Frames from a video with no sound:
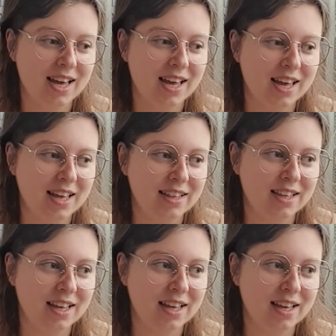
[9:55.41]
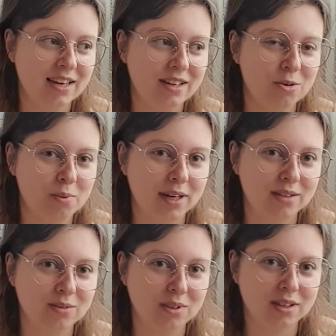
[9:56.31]
and then go back
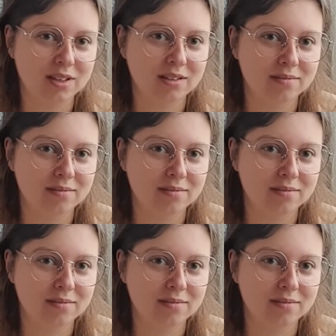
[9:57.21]
to work.